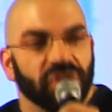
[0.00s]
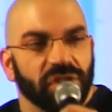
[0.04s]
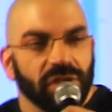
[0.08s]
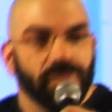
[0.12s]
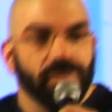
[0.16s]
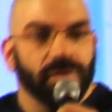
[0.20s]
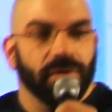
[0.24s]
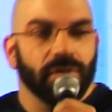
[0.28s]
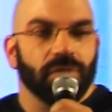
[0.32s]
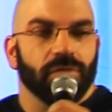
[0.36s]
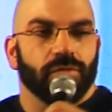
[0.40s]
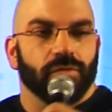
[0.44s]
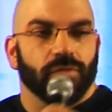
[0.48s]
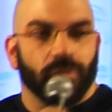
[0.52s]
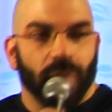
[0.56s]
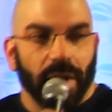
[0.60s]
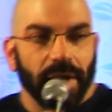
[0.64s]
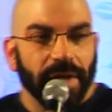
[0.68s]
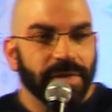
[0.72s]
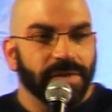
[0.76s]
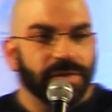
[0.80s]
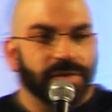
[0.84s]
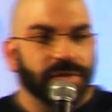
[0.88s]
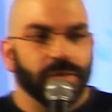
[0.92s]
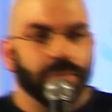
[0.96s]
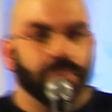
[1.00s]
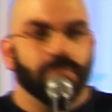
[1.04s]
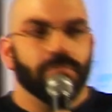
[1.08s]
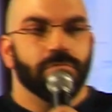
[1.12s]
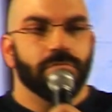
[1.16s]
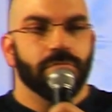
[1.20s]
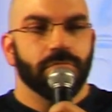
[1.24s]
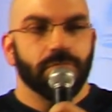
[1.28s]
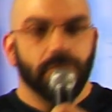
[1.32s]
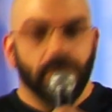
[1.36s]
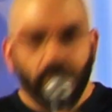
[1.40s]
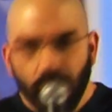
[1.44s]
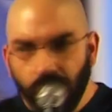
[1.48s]
civil rights
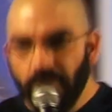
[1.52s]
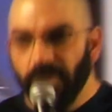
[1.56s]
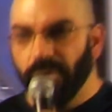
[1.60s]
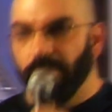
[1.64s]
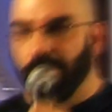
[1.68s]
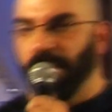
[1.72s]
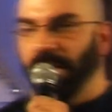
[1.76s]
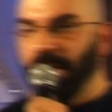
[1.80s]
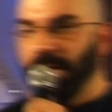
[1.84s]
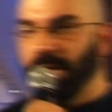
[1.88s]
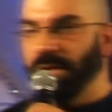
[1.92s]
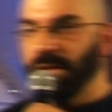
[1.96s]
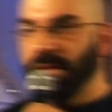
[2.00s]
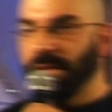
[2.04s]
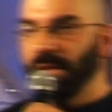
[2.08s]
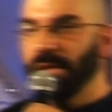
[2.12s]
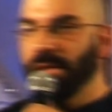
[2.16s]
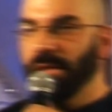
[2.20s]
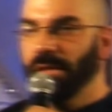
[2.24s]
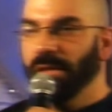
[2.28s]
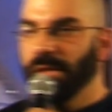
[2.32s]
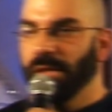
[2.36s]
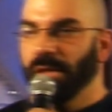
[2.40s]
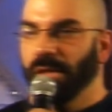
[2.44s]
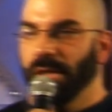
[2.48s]
movement.